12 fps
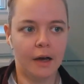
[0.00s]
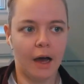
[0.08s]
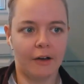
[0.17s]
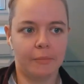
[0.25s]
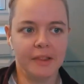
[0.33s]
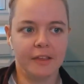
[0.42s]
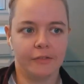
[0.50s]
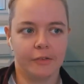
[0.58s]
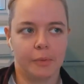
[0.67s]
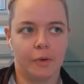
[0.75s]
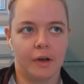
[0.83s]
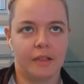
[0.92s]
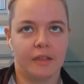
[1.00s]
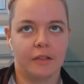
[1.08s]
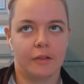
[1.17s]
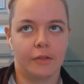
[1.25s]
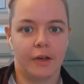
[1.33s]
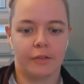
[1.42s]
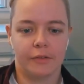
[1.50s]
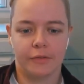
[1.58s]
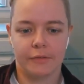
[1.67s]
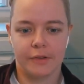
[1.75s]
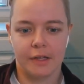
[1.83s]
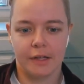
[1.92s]
I've been self employed since
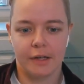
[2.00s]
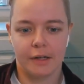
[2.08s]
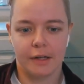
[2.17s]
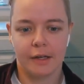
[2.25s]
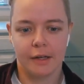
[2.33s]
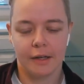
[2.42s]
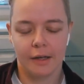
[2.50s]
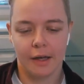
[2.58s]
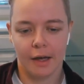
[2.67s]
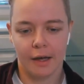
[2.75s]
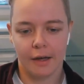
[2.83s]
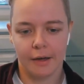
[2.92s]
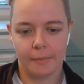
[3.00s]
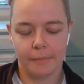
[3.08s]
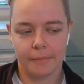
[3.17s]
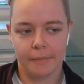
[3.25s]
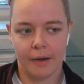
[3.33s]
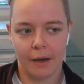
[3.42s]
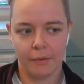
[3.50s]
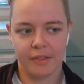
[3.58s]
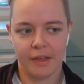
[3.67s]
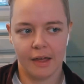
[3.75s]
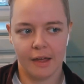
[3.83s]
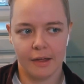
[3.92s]
2015. Um, I would
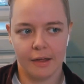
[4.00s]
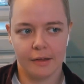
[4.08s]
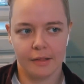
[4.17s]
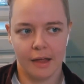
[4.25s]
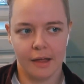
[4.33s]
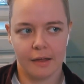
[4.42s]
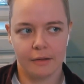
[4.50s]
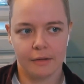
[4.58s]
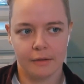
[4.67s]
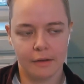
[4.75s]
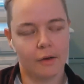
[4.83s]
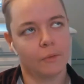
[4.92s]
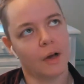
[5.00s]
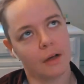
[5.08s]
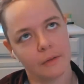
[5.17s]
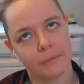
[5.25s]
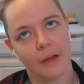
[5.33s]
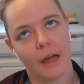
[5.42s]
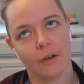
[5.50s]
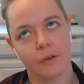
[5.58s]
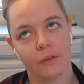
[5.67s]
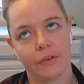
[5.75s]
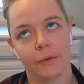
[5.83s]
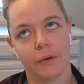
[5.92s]
say, like, well, I don't
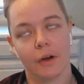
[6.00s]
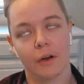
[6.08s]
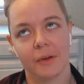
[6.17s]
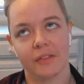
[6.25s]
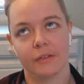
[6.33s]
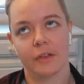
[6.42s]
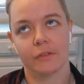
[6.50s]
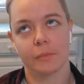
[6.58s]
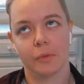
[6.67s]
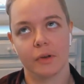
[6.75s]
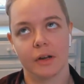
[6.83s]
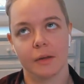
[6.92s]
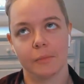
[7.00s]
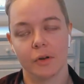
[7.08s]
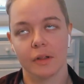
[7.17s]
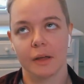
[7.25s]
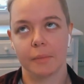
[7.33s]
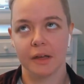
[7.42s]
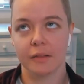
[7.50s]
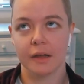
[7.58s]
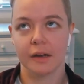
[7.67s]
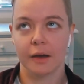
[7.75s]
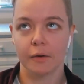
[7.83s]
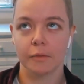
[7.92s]
know if I would call myself self-employed anymore, like because I
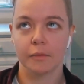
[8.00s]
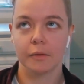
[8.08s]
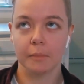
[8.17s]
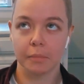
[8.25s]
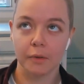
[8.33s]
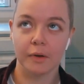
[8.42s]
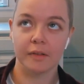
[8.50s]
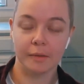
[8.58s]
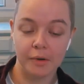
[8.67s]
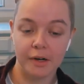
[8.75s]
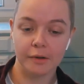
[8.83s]
now employ someone